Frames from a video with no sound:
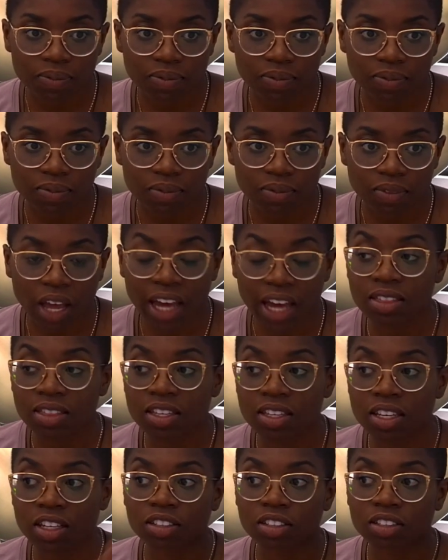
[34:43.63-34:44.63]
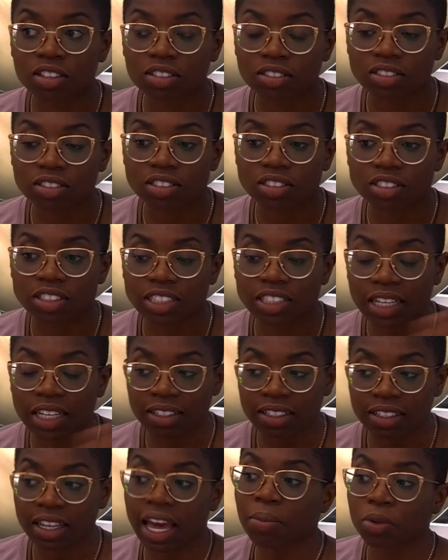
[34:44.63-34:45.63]
I think sending
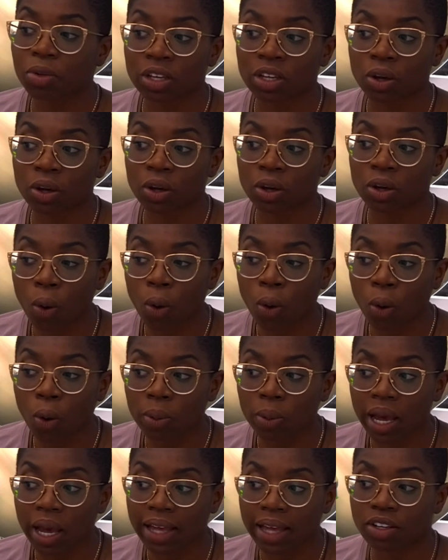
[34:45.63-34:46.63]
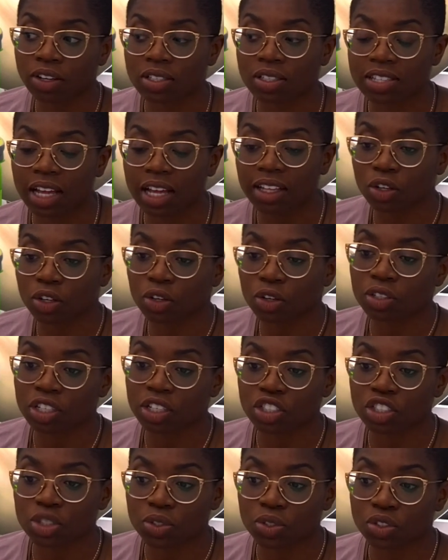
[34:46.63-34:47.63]
Emily home and not telling her that she
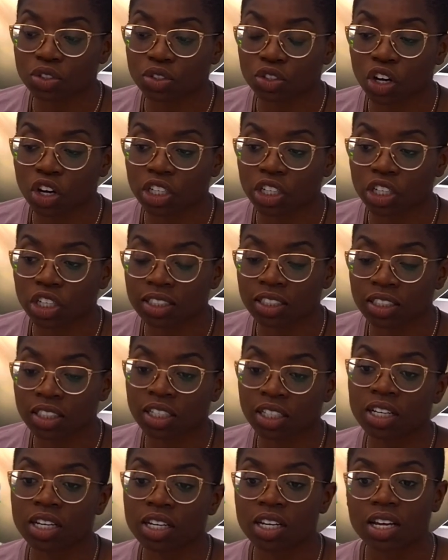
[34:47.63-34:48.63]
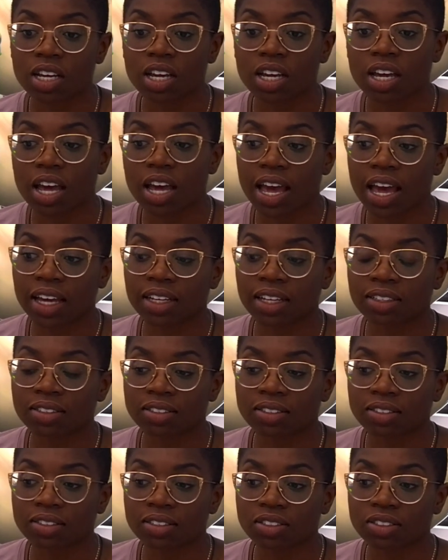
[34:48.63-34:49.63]
was the target and
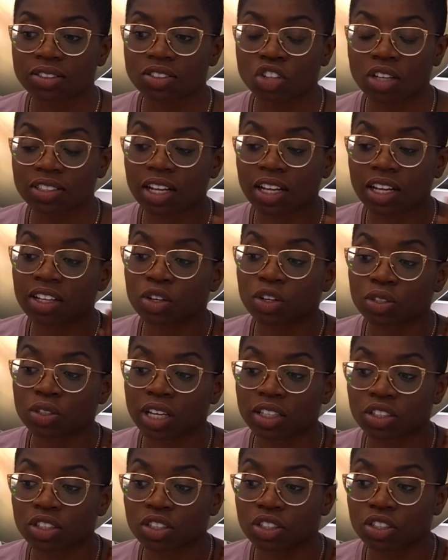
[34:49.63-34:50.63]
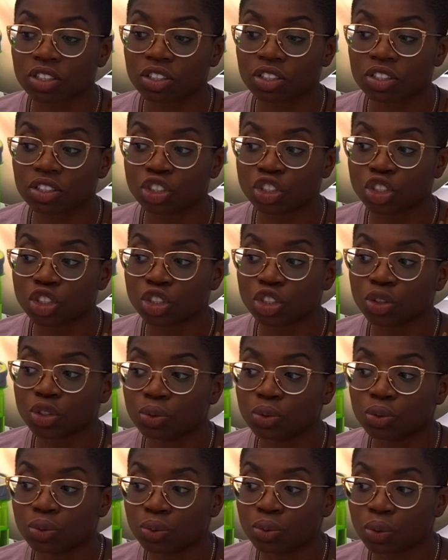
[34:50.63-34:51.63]
not telling her that
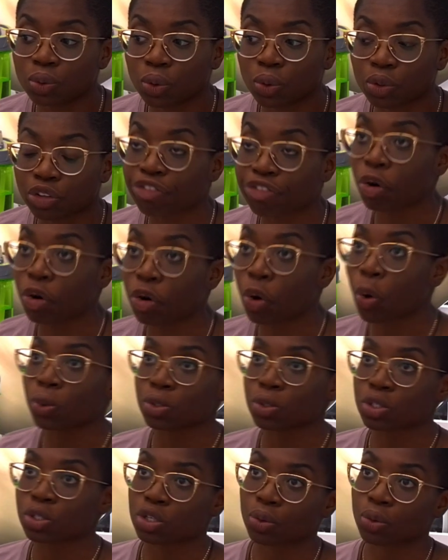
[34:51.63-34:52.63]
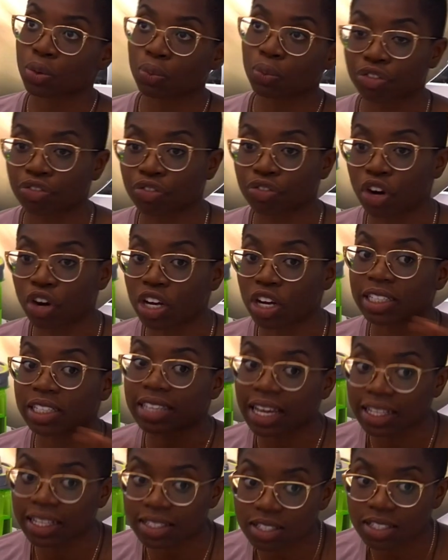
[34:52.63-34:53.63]
you or the votes were
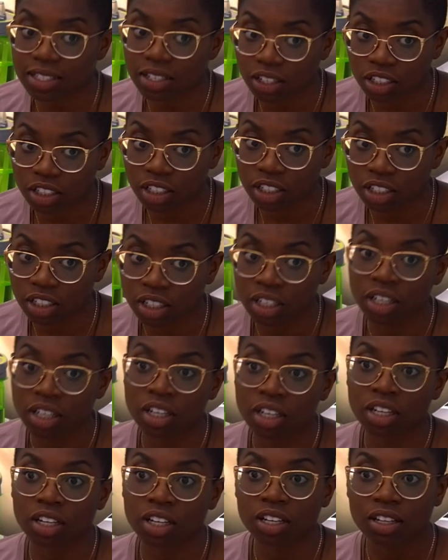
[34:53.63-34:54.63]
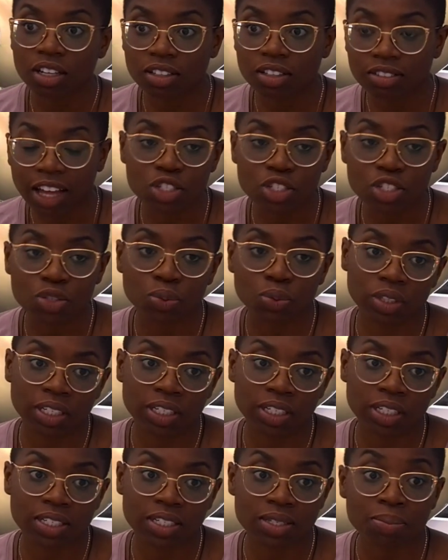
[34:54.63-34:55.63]
against her, mm-hmm. that's
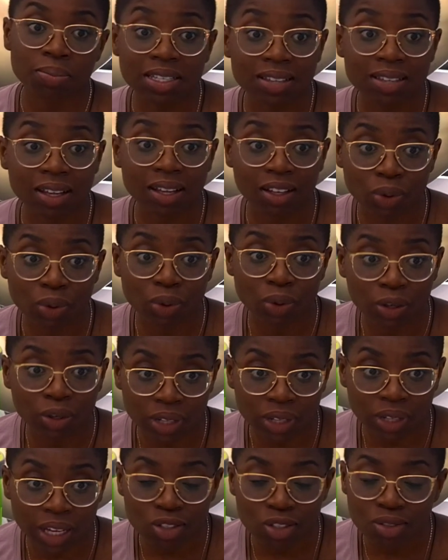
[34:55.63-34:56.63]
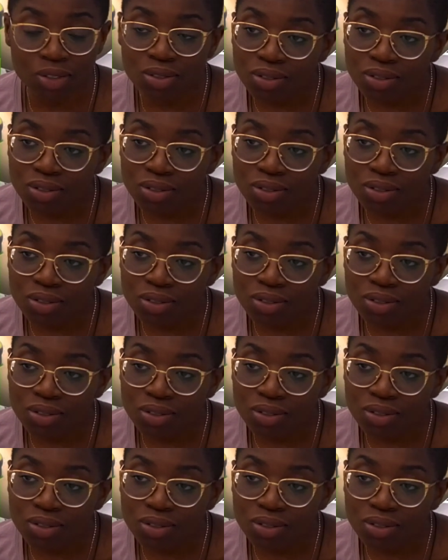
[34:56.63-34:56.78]
rootless. Me telling you I don't like you,